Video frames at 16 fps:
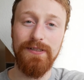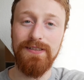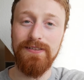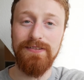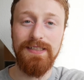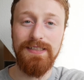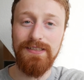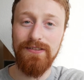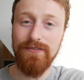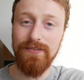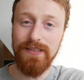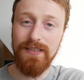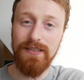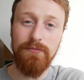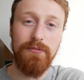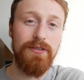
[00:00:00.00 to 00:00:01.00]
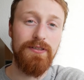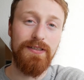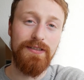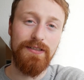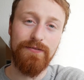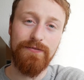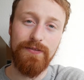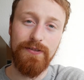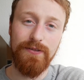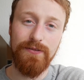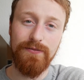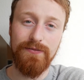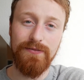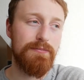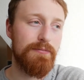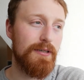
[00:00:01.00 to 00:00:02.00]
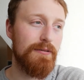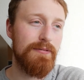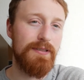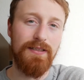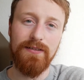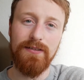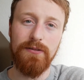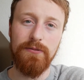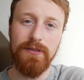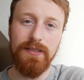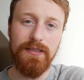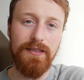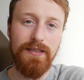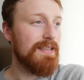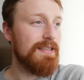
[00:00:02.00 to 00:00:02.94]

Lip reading: So unless you have a keyboard on your phone, it's probably not gonna work.